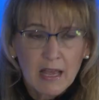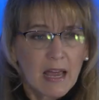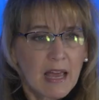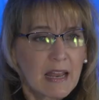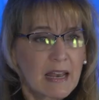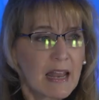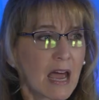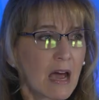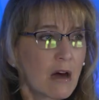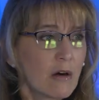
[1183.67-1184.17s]

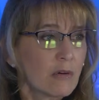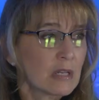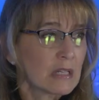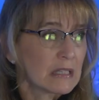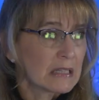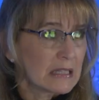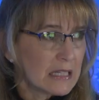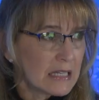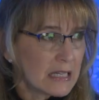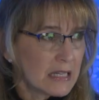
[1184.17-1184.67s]
and how to
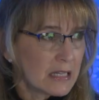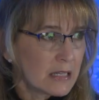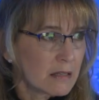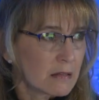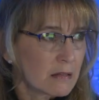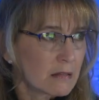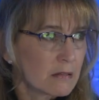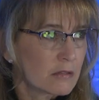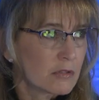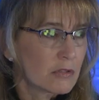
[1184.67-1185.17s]

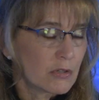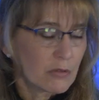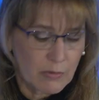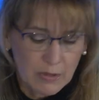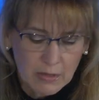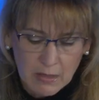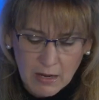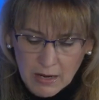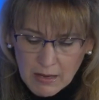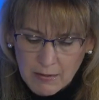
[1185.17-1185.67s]
lead to
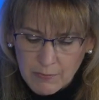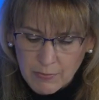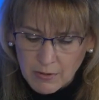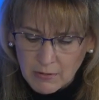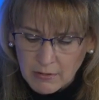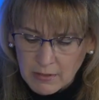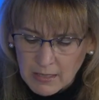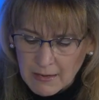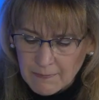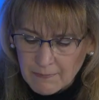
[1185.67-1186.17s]

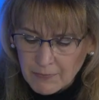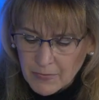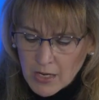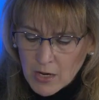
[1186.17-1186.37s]
reliability.